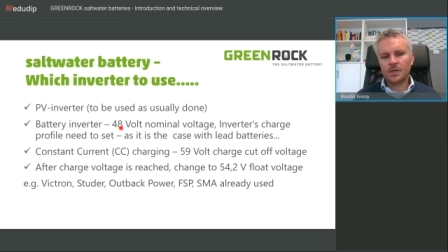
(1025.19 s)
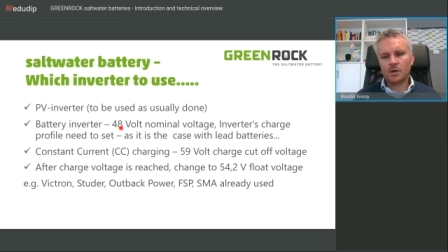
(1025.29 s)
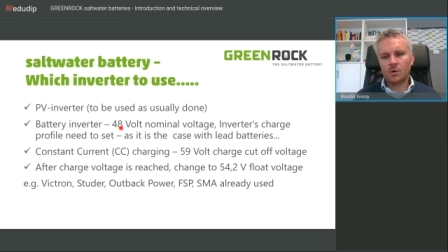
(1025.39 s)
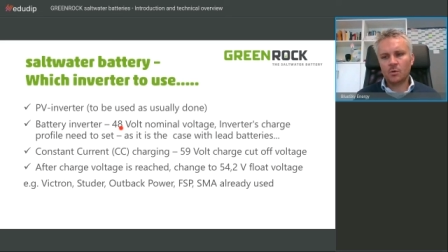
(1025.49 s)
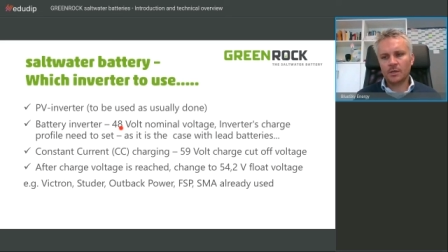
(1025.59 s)
is a
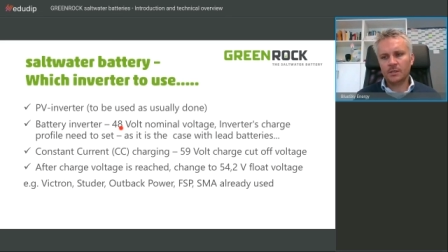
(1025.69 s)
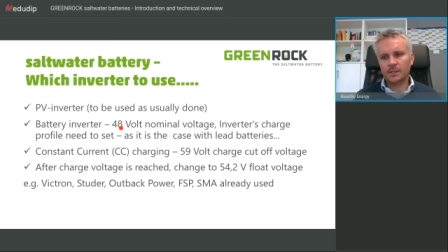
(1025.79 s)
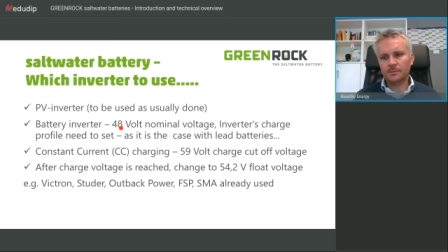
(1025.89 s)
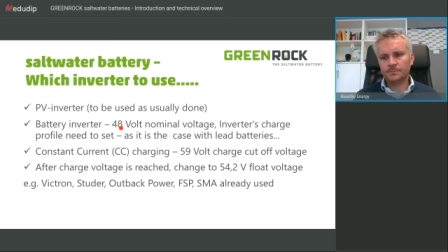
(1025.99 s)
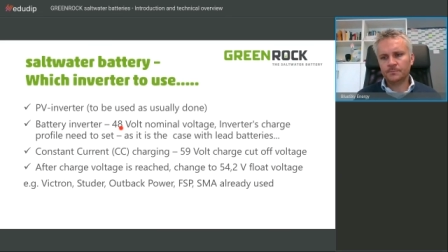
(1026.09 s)

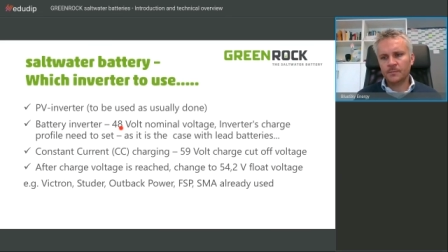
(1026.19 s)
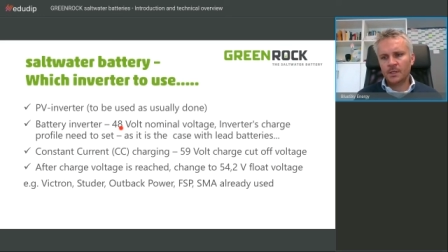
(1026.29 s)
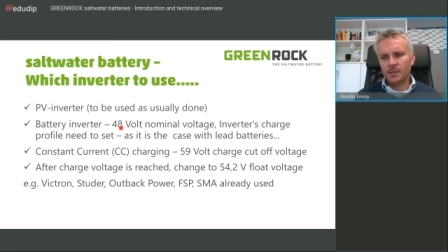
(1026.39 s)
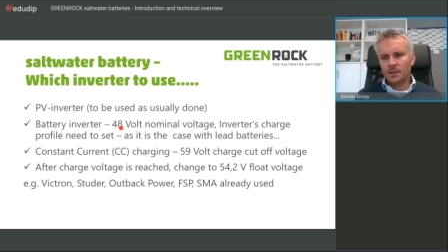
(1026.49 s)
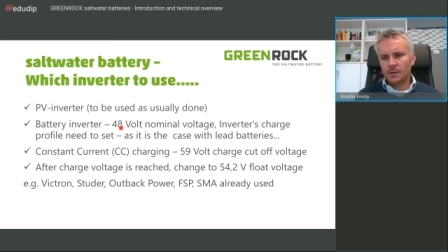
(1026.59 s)
question, is there
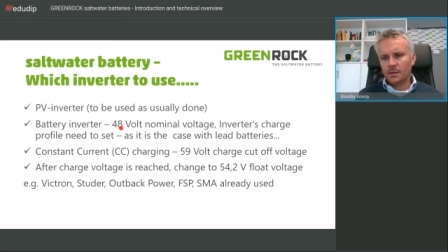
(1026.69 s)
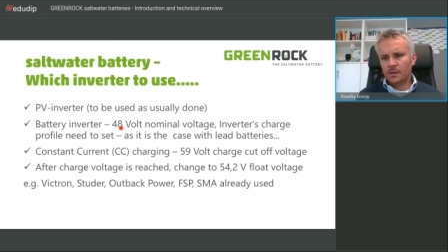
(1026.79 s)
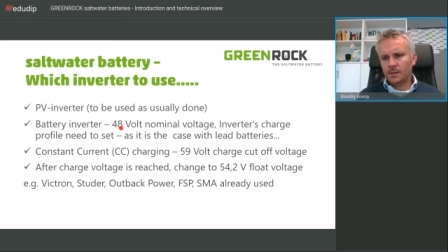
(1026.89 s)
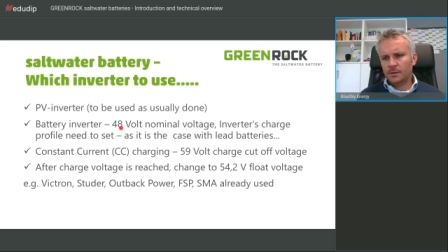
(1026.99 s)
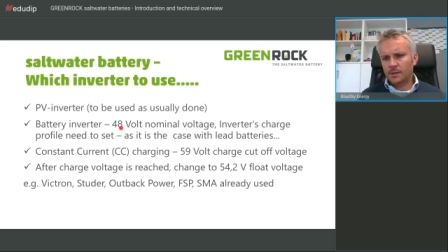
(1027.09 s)
any
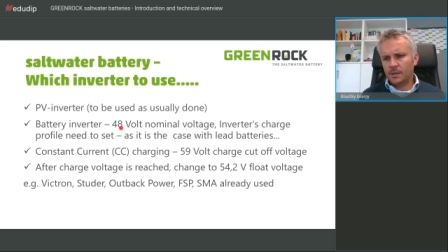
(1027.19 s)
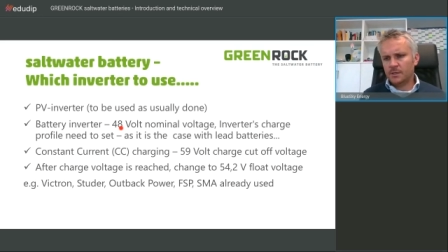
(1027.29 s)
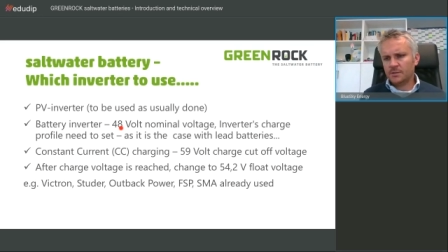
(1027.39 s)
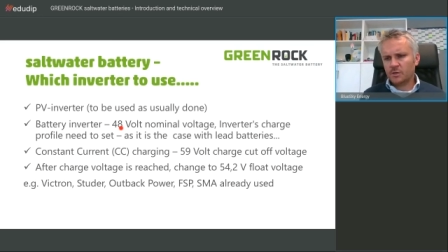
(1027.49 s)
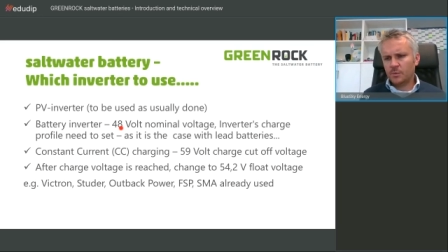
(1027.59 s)
compatibility
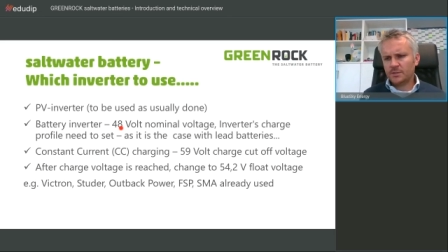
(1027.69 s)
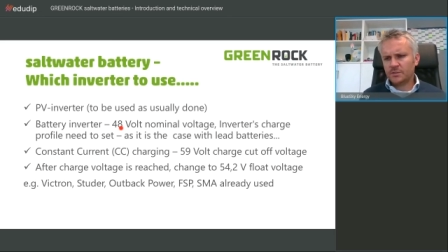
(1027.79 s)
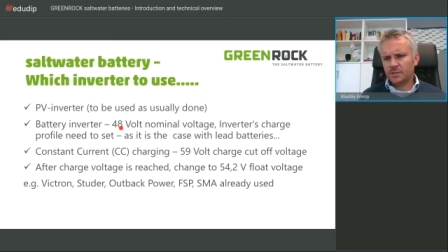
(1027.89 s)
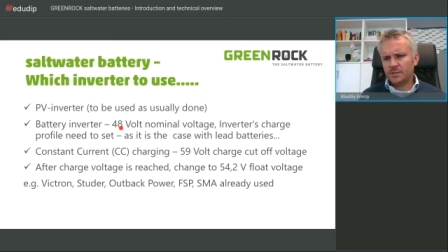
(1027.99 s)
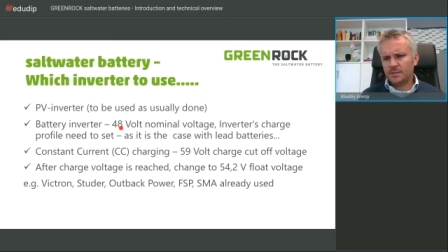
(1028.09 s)
with
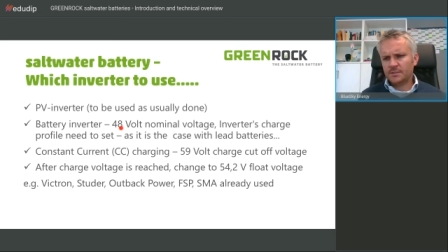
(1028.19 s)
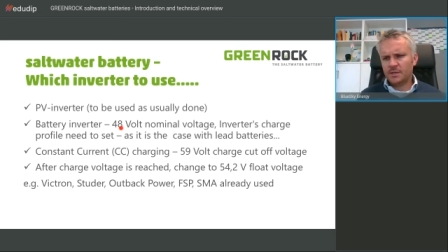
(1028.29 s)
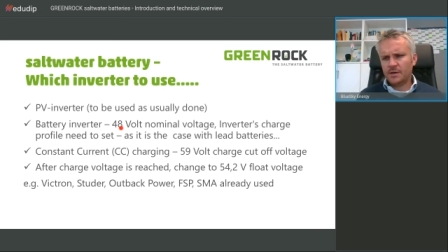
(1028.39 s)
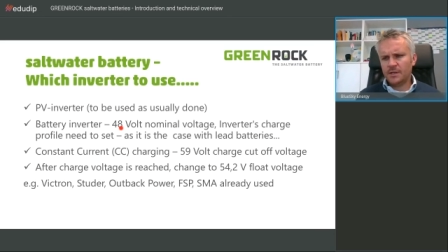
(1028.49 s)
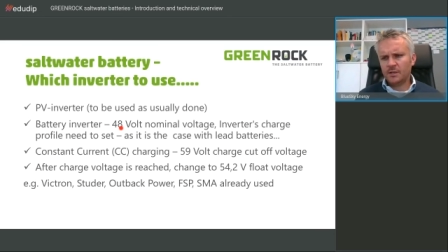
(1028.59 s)

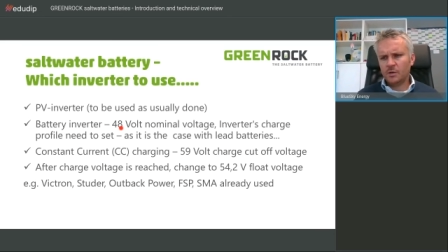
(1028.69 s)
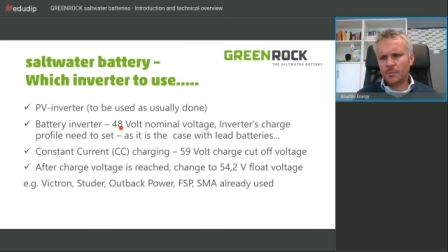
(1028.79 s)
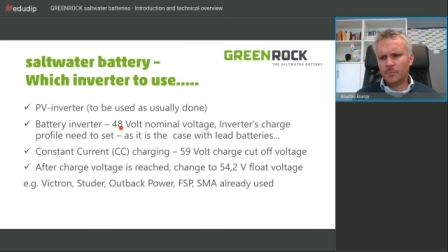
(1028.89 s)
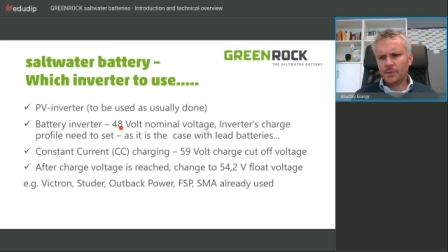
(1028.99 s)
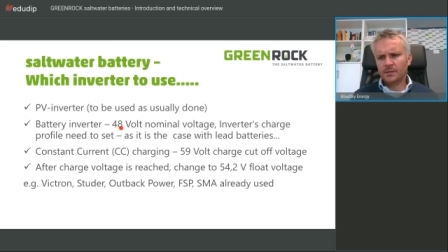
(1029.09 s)
Studa?
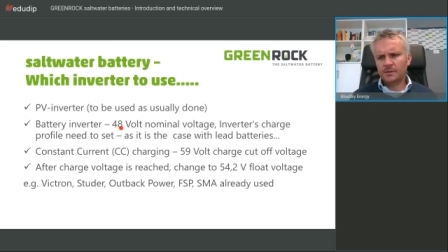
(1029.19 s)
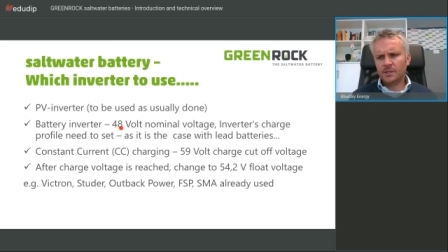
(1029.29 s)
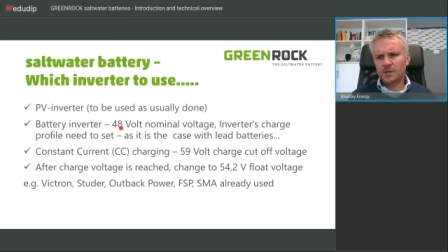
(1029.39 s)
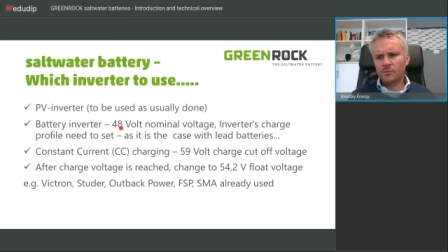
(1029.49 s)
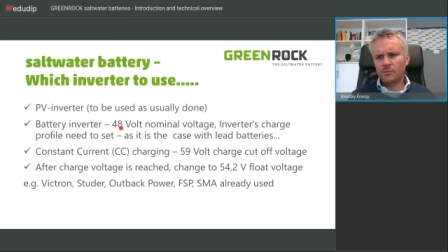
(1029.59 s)

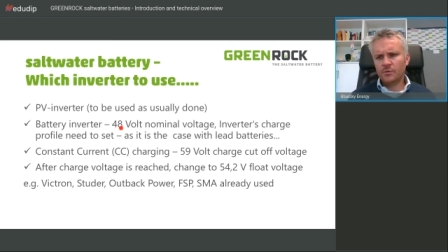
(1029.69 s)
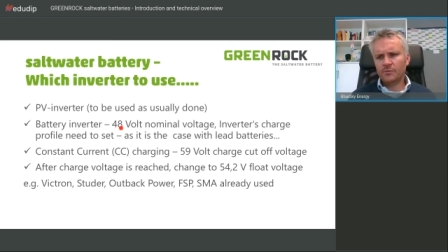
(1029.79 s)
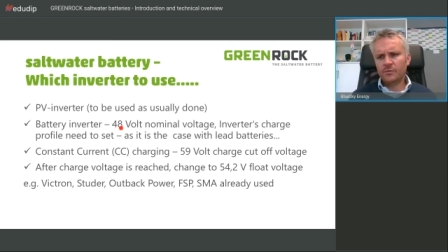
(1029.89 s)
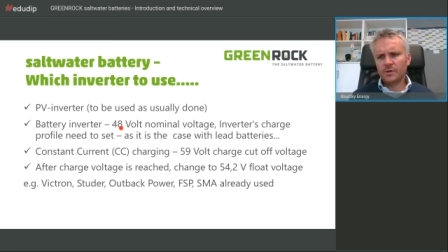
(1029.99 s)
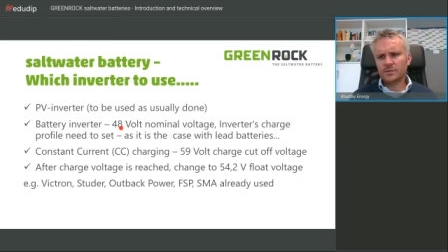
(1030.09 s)

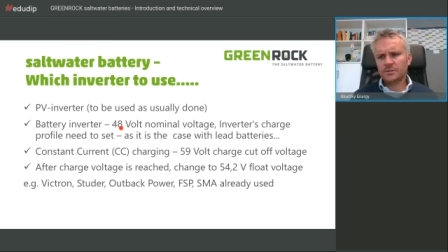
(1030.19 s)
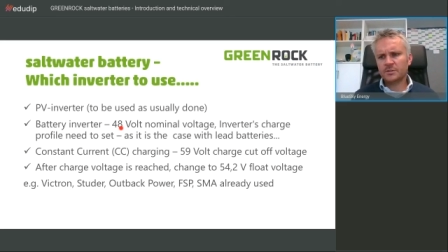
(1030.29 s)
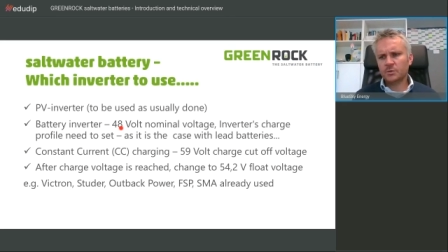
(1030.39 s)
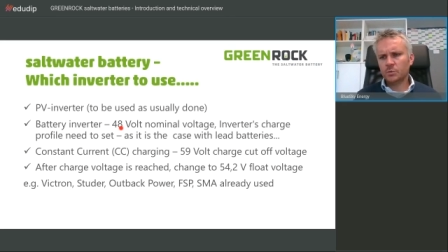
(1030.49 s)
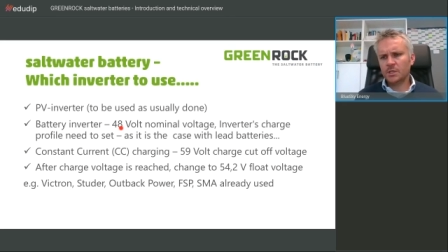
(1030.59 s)

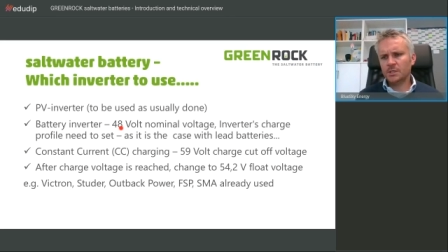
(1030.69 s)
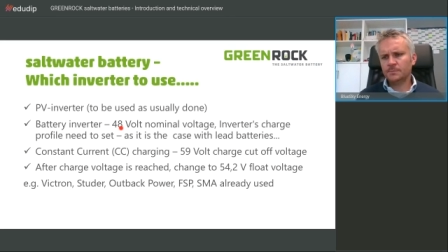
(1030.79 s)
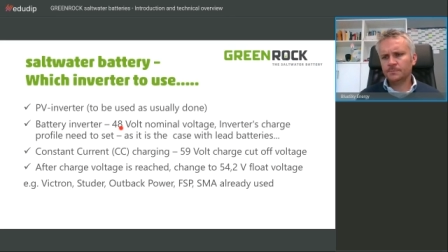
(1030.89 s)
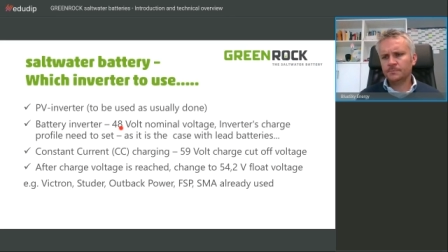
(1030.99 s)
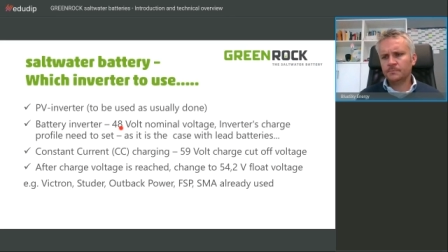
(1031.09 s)
As long
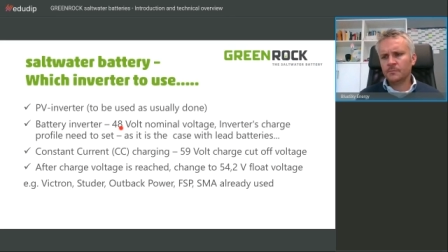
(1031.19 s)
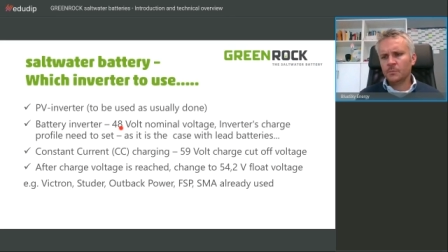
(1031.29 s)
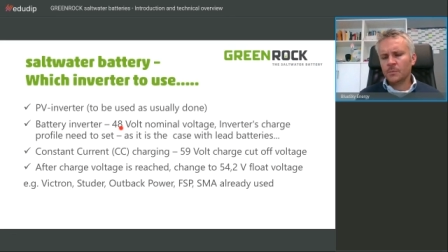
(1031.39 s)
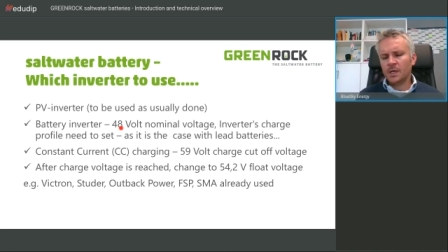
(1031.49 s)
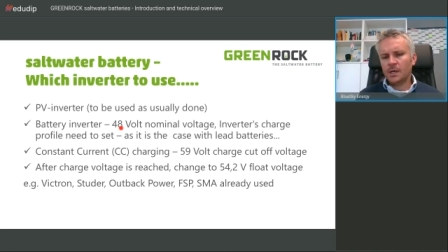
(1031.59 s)
as Studa
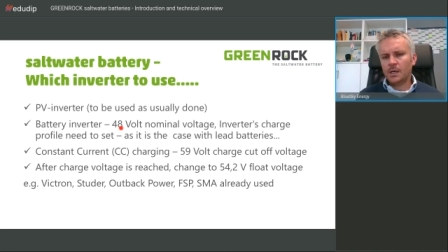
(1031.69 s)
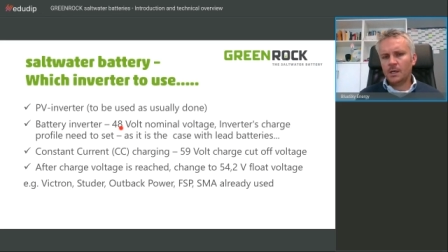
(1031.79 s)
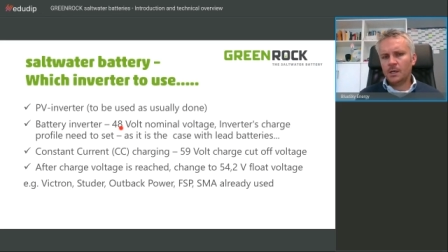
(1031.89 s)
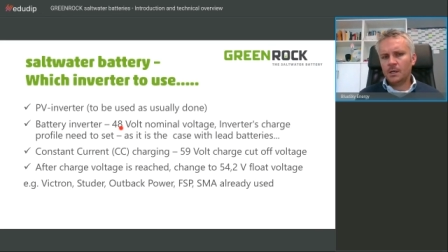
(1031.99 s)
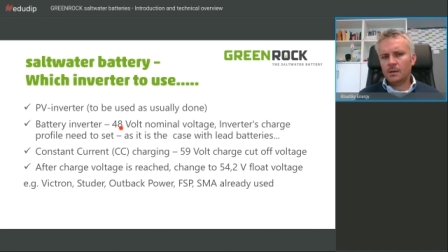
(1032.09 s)
has
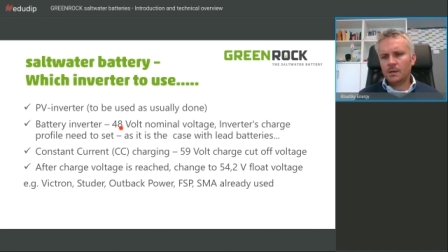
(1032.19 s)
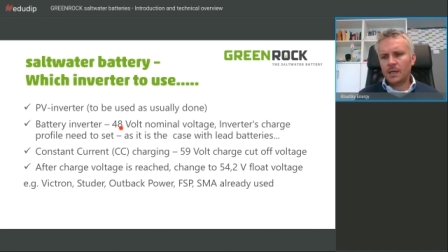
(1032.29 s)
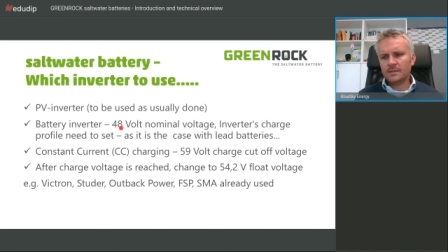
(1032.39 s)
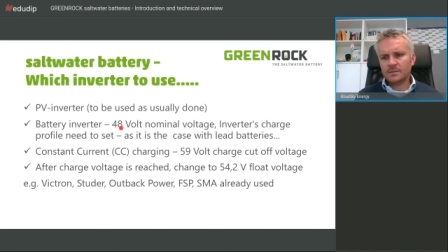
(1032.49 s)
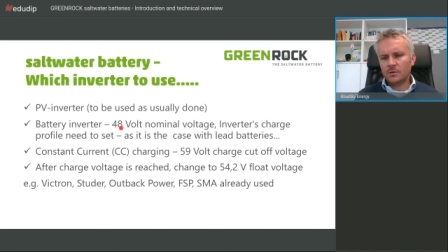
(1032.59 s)
got a
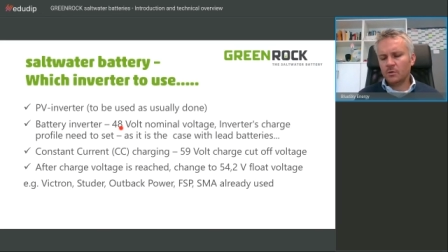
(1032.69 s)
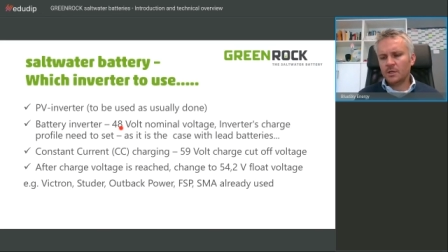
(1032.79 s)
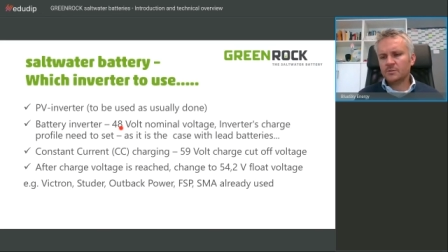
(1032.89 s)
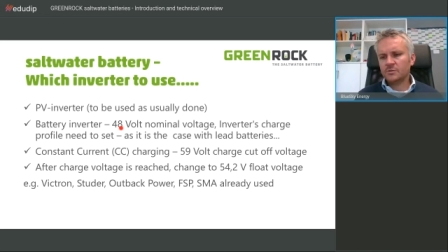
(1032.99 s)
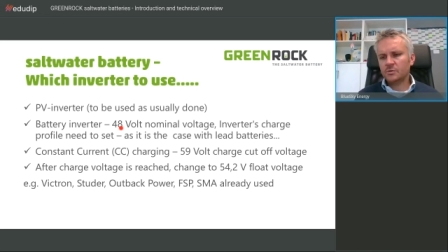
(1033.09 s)

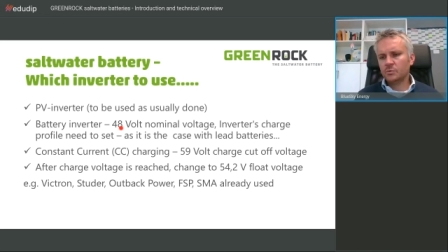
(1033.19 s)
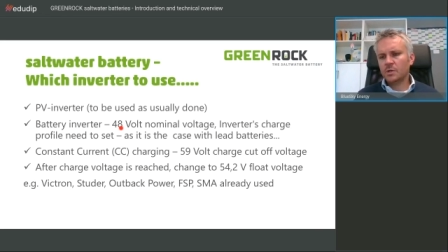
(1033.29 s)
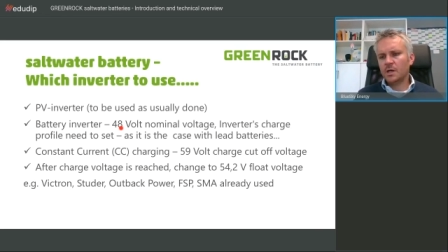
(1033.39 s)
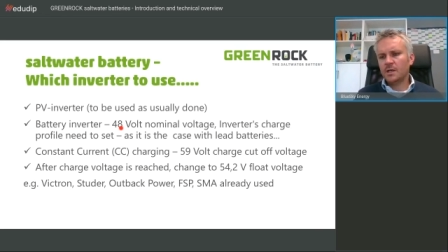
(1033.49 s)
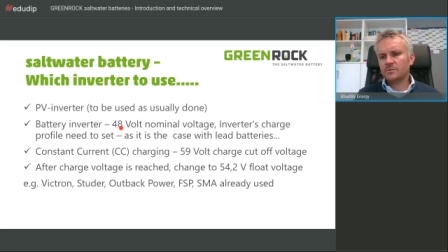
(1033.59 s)
48
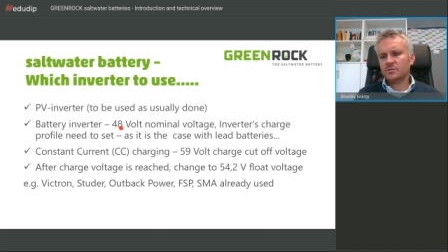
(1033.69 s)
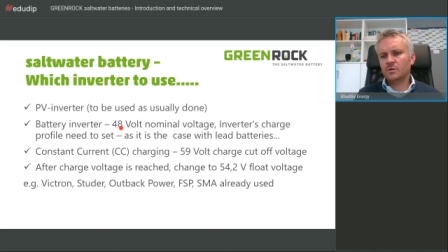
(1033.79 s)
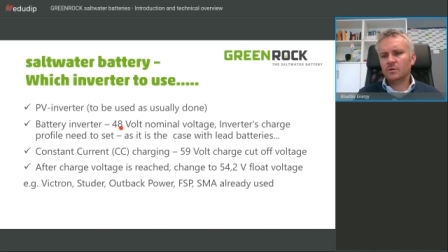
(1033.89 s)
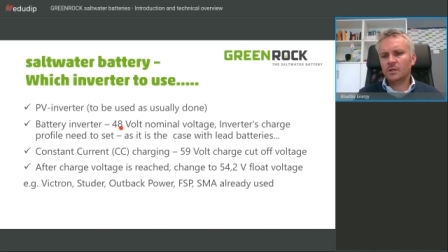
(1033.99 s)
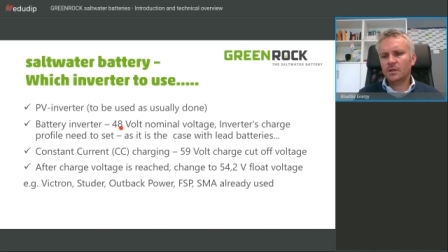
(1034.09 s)
volt